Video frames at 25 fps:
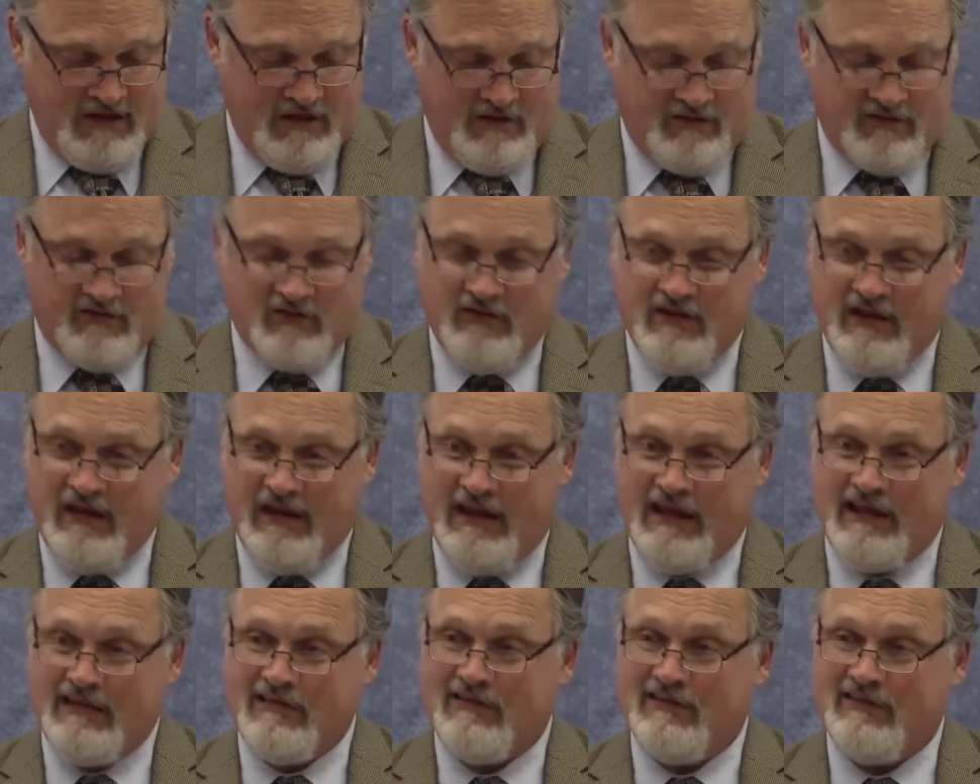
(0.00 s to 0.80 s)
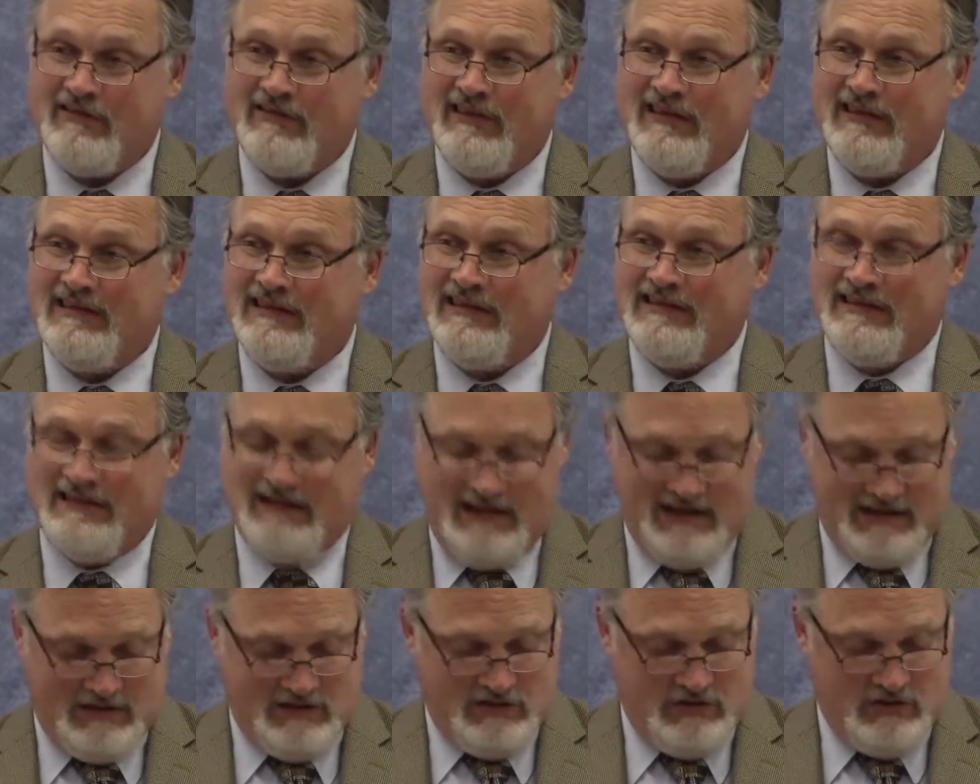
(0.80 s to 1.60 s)
So they answered, they did
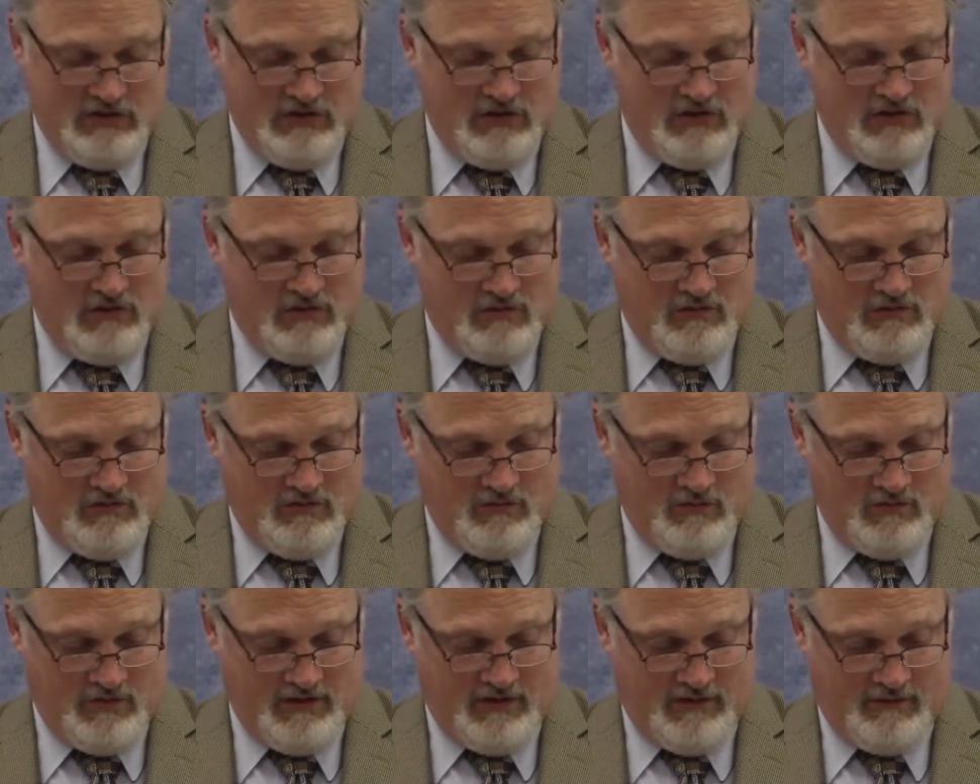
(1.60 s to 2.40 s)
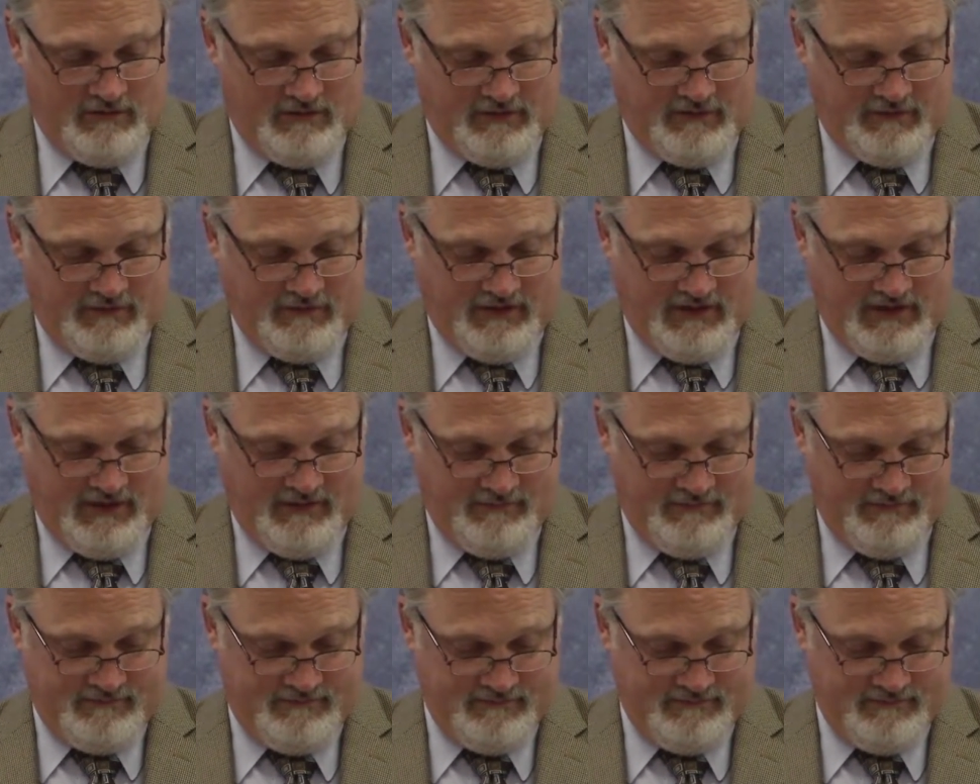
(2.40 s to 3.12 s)
not know where it was from.